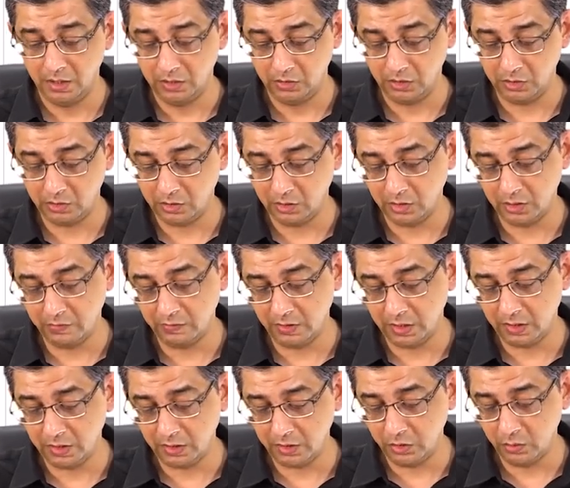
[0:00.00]
The third
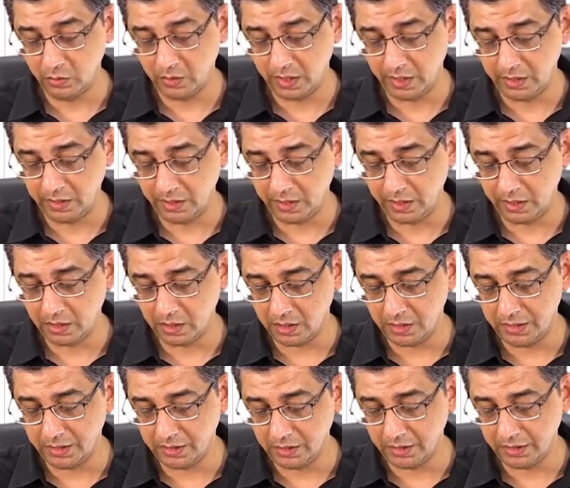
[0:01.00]
one you can take a
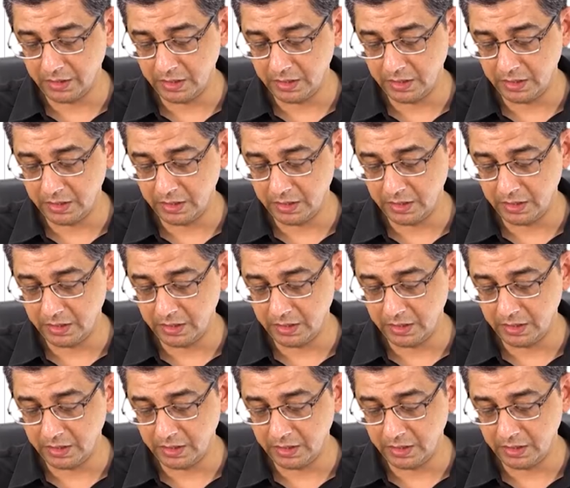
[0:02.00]
little